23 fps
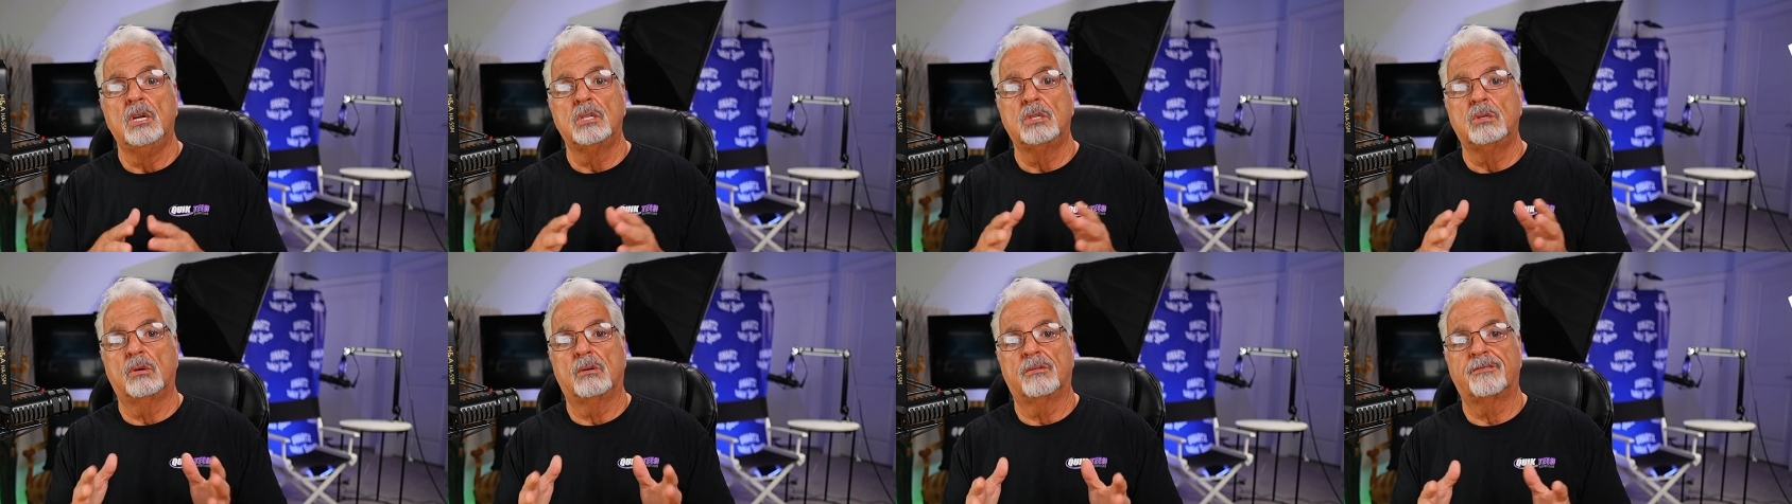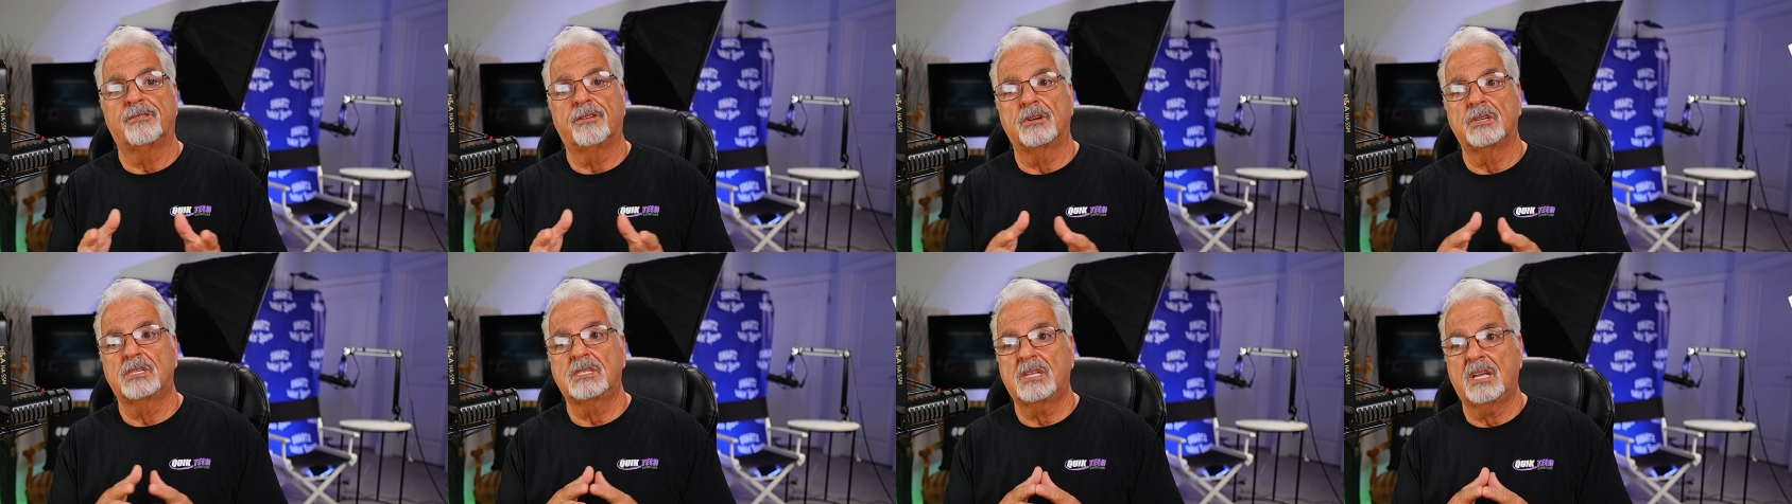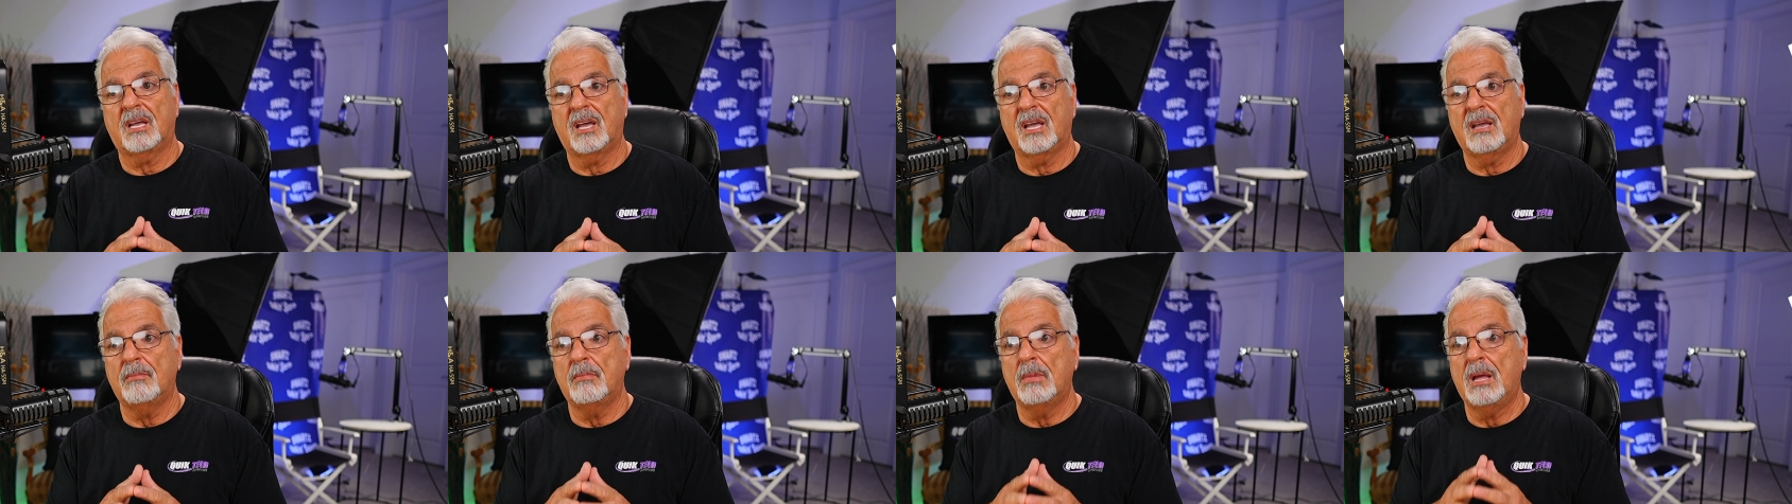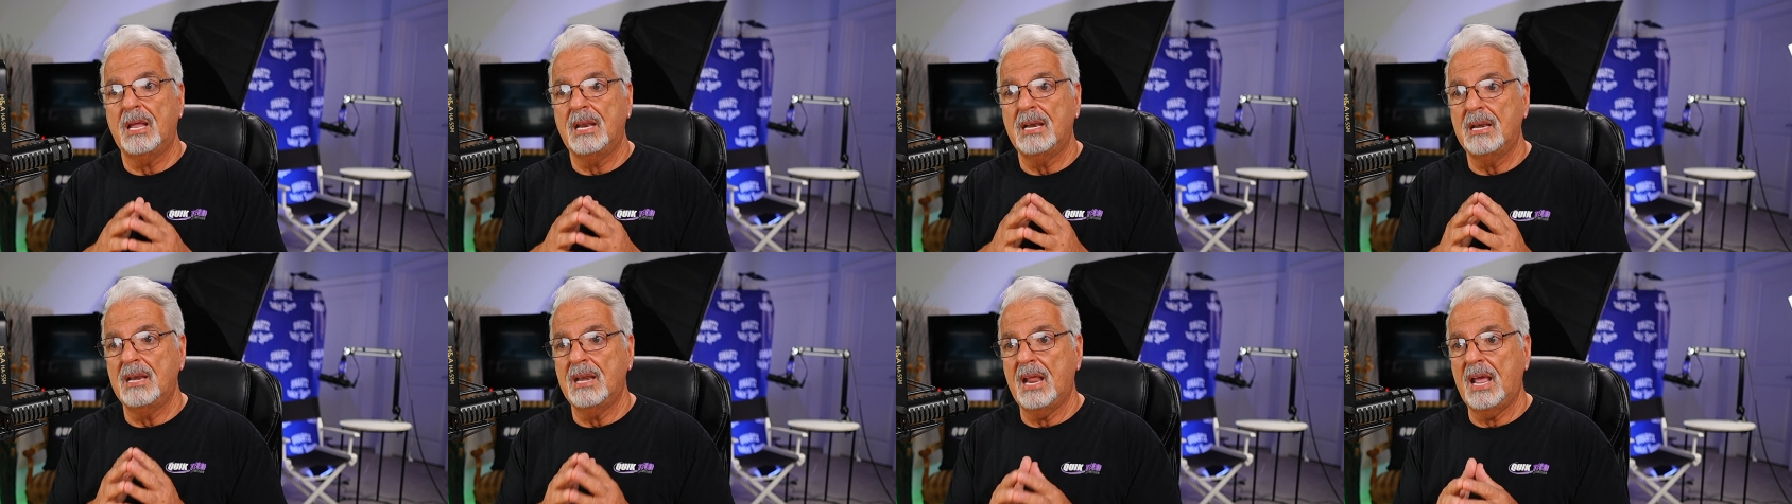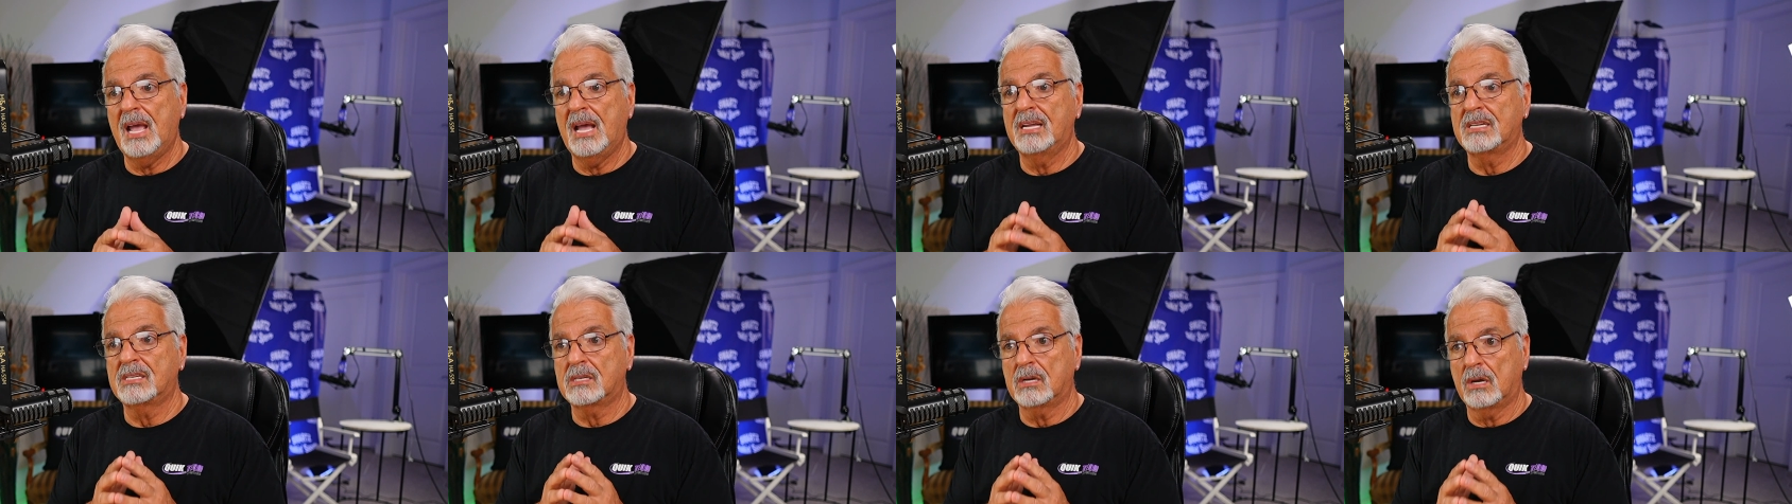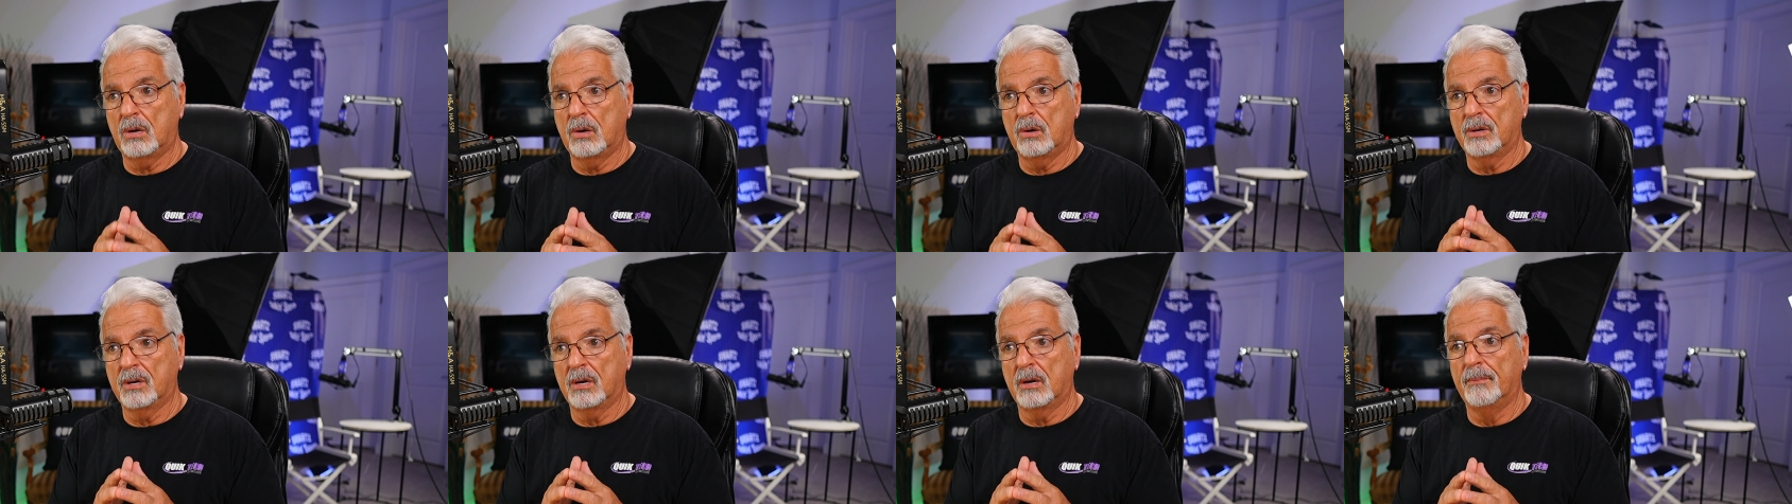to a first-time NAS
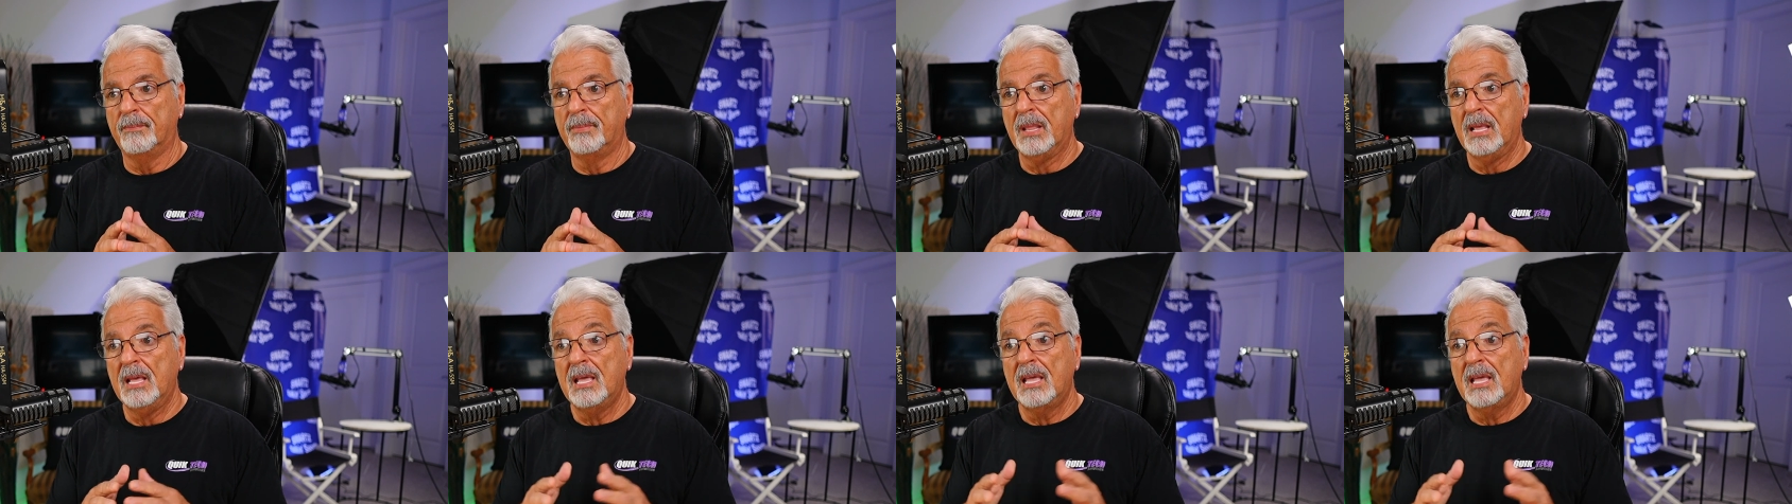owner.